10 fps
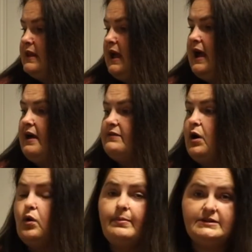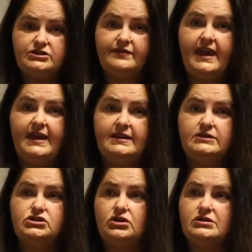have a whole bunch of canning
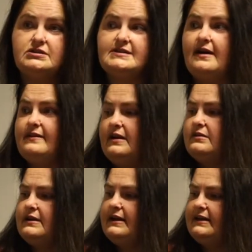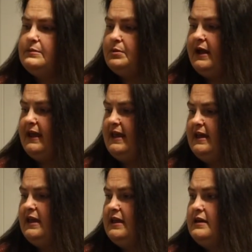jars out there that I need to bring
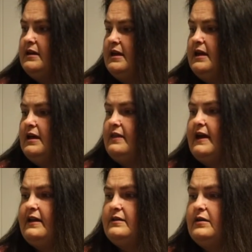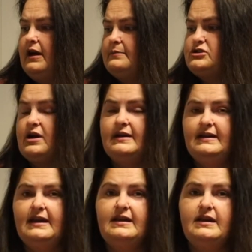in that I'm trying to
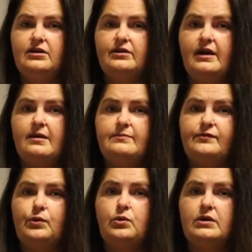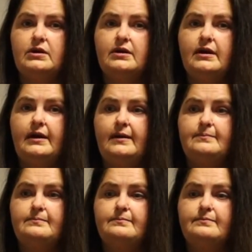get geared up for
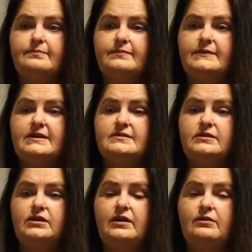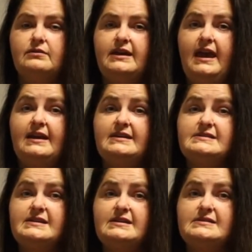the, you know, canning
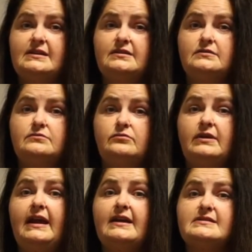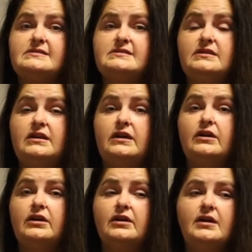season next
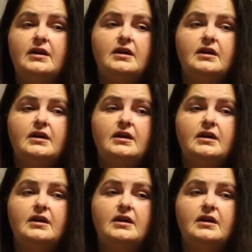year.